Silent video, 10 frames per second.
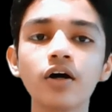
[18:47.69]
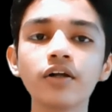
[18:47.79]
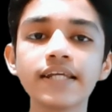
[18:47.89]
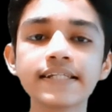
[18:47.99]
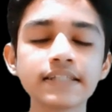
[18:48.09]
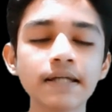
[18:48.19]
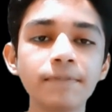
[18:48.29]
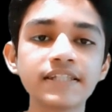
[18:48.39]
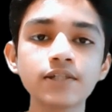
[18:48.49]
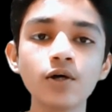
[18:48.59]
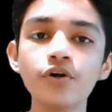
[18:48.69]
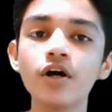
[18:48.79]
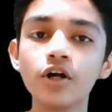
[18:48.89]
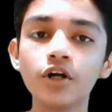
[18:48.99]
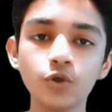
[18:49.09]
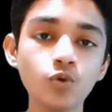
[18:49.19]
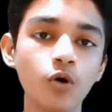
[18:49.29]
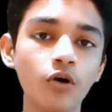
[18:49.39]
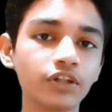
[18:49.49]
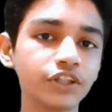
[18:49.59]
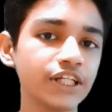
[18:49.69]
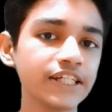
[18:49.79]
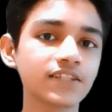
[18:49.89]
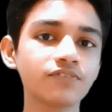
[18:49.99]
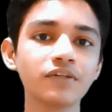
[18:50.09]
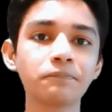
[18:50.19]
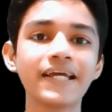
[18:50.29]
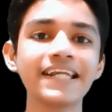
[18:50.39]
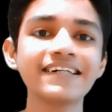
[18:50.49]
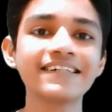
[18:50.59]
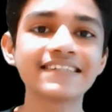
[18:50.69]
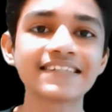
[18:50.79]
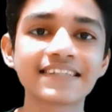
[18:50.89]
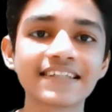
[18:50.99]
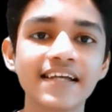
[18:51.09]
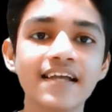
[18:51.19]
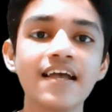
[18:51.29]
on this episode 2 of the Chess with Beginners.